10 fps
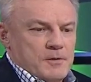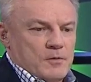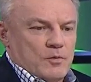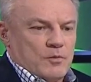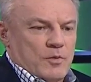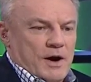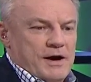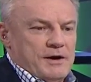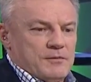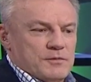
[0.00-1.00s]

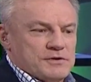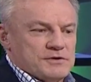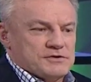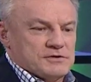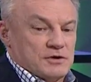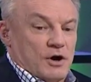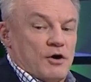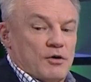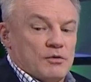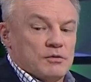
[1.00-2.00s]
Wayne was
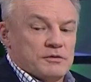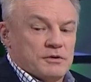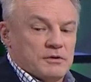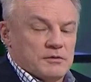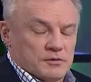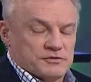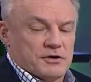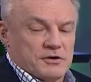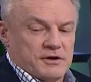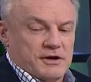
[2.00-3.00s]
told, the
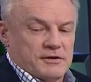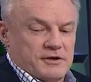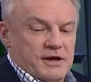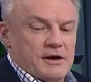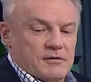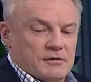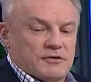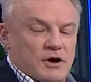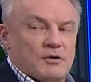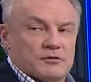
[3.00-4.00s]
NRL
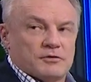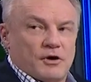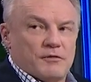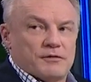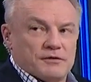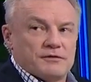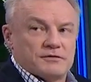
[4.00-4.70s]
told the Dolphins